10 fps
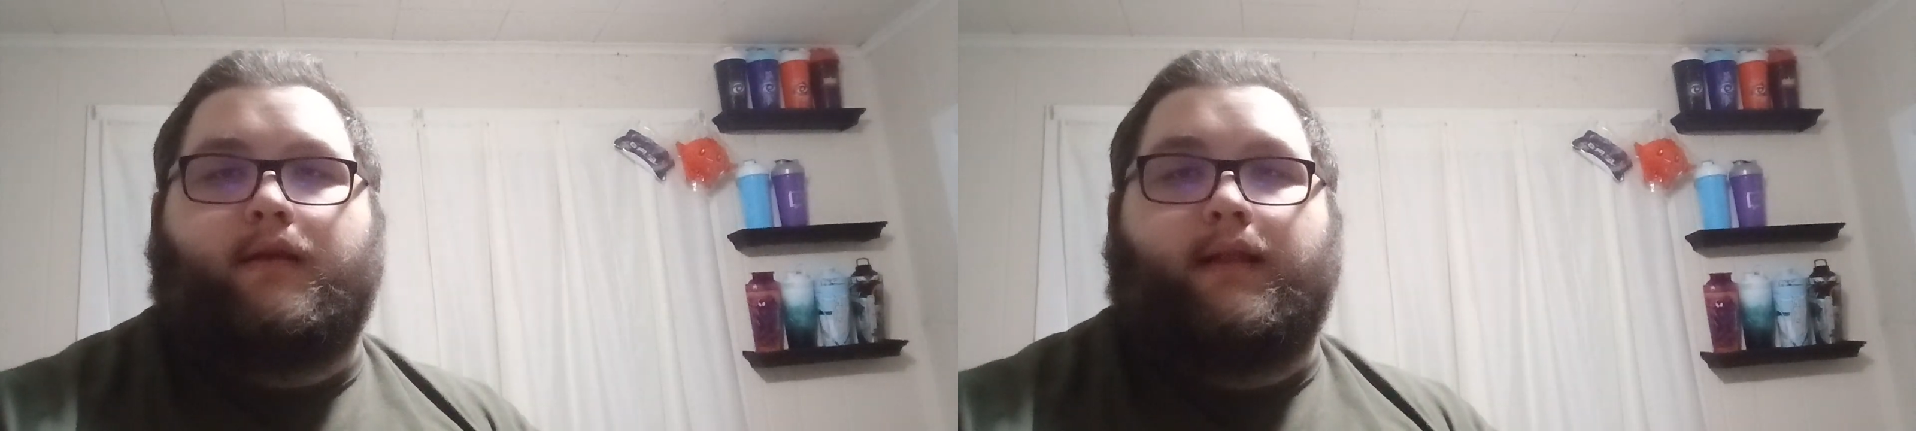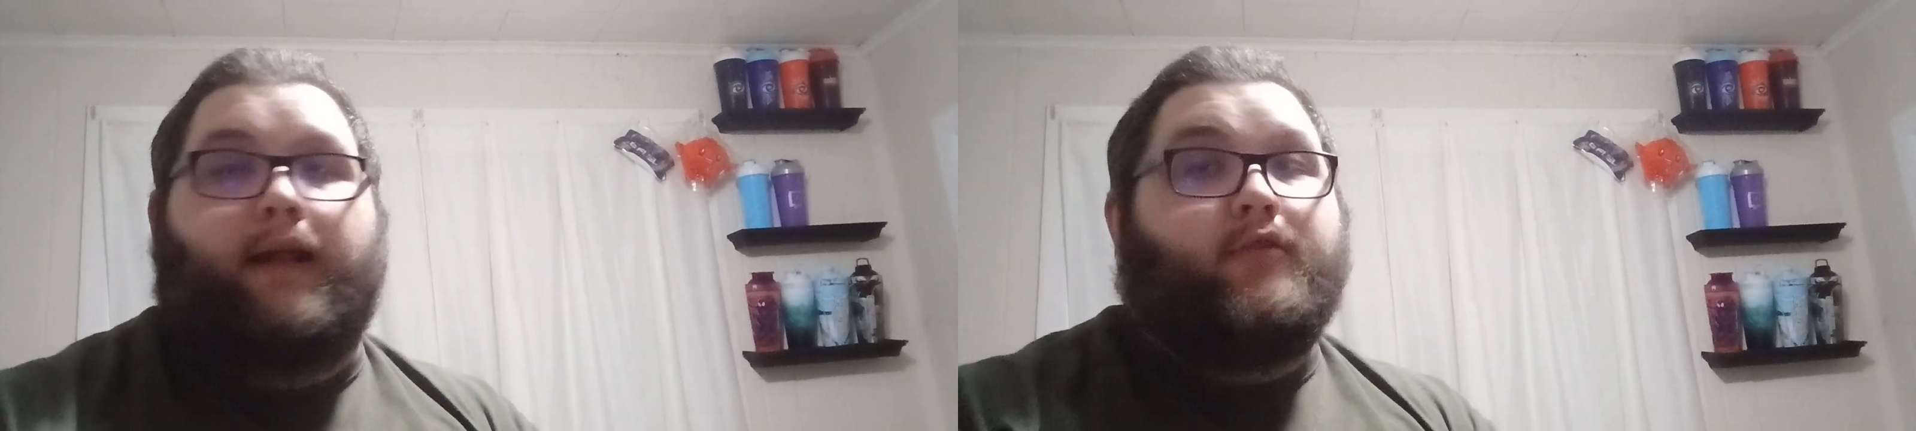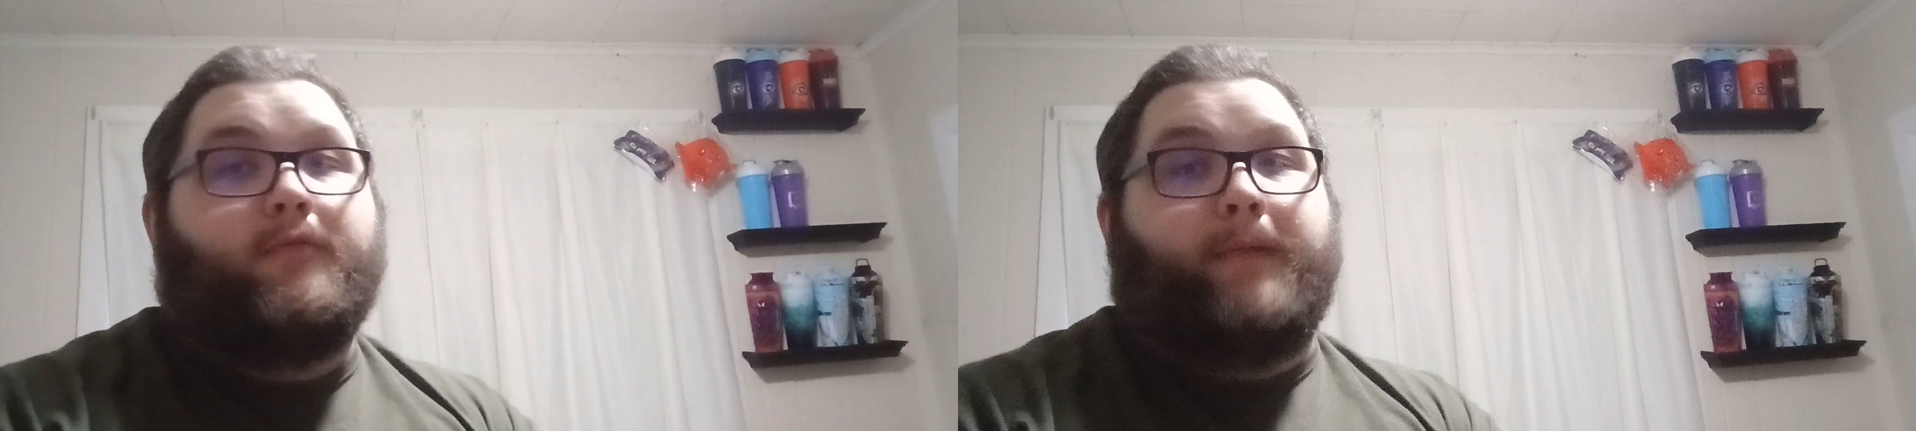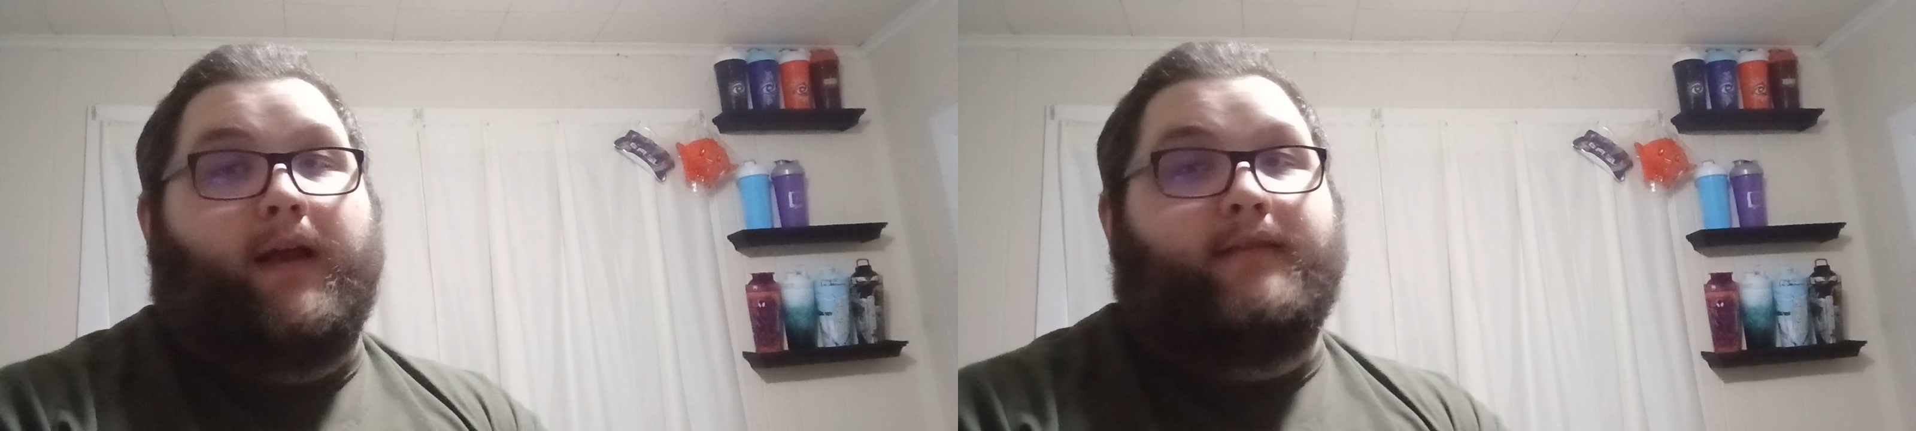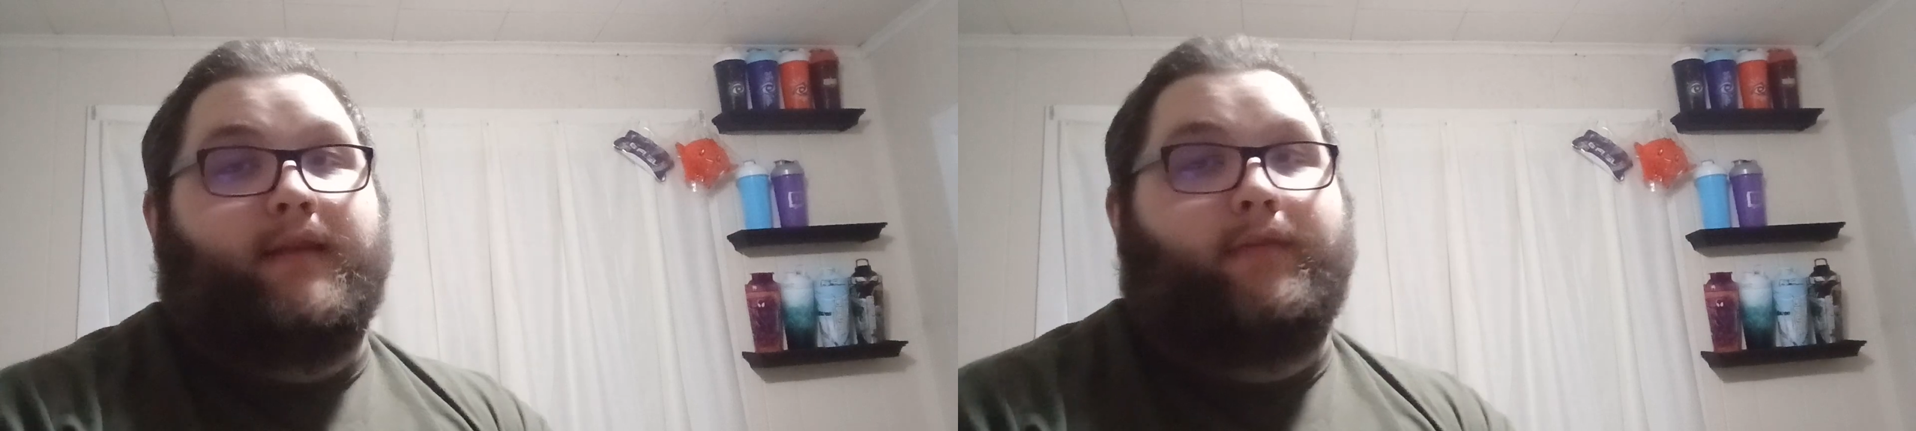collector's
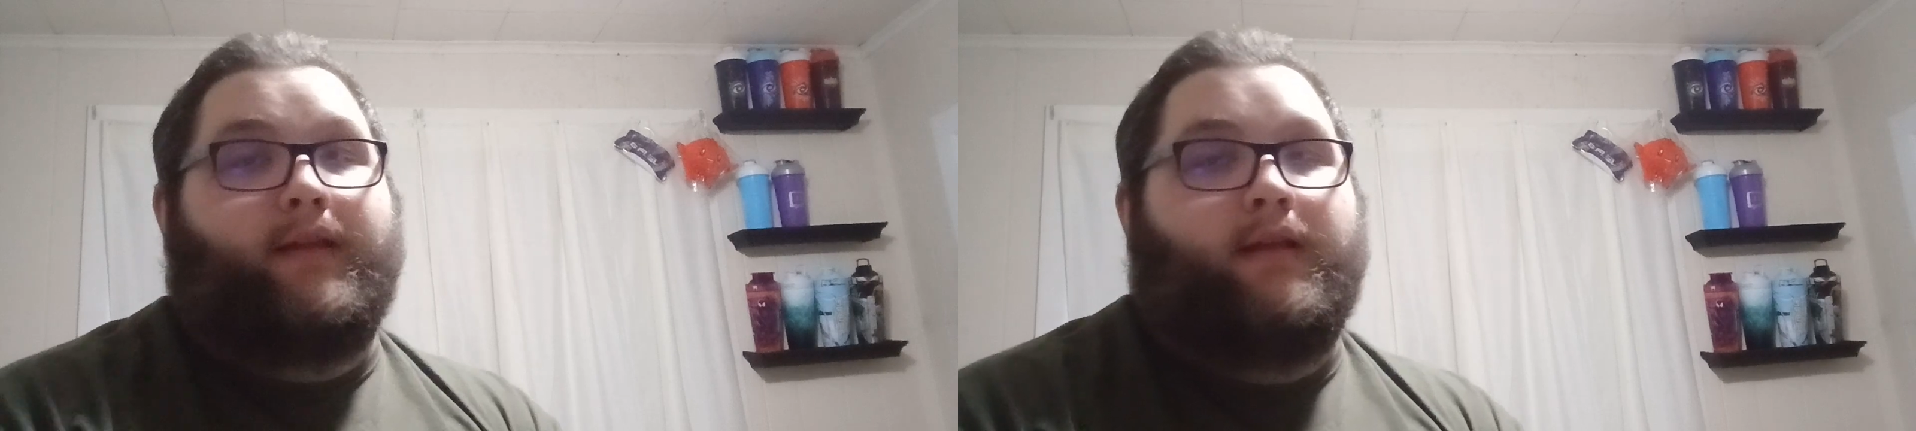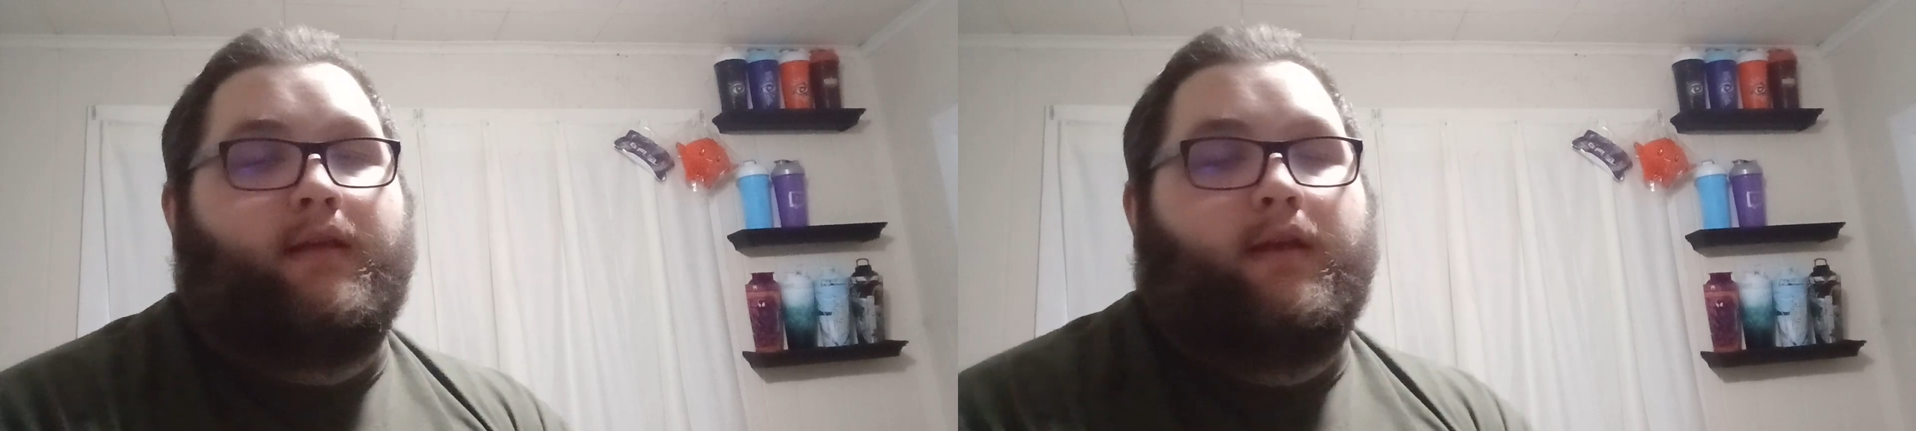box of it,